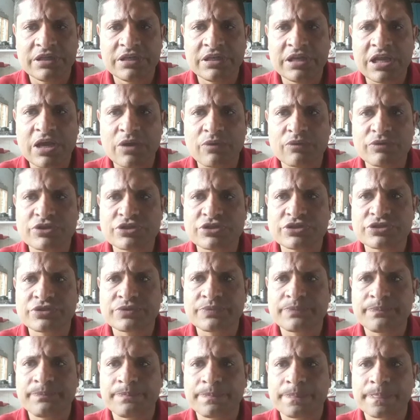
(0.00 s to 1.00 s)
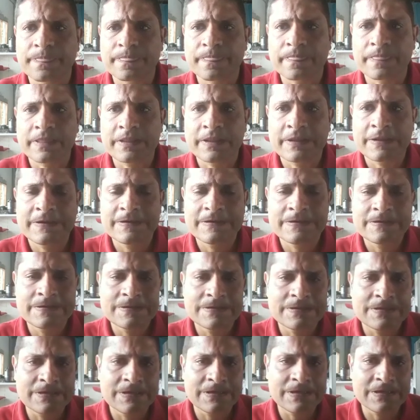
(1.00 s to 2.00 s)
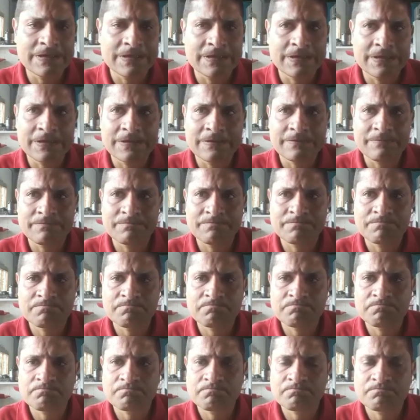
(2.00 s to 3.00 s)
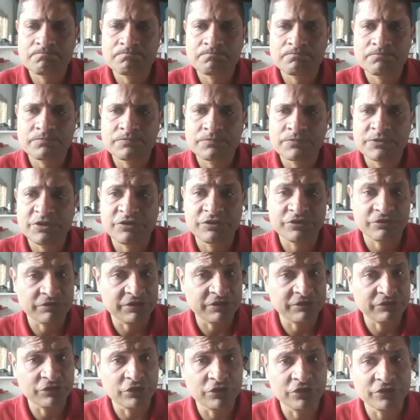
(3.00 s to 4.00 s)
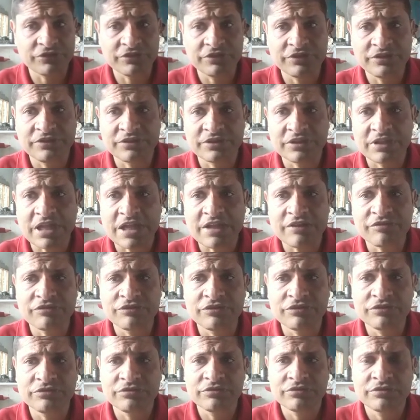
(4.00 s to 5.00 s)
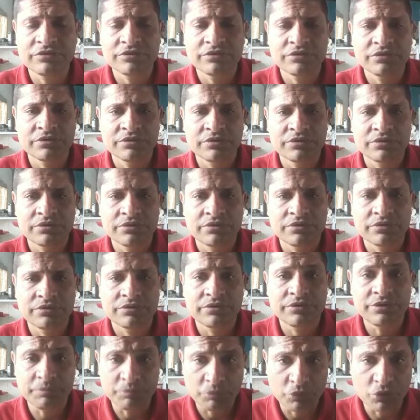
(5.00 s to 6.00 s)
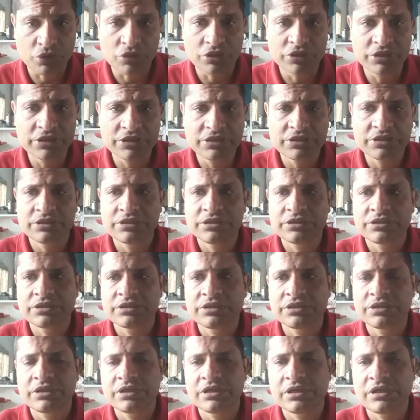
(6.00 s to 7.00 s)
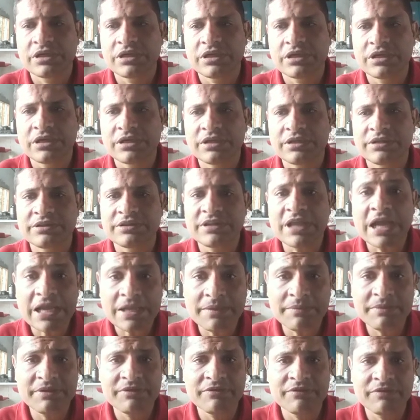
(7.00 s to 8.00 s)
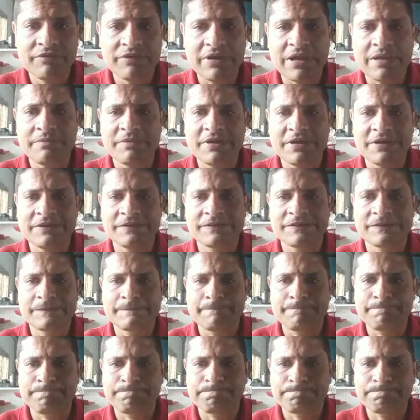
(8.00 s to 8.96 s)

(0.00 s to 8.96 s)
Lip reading: language. Uh, these resources, classroom, the board, and timing 5 minutes.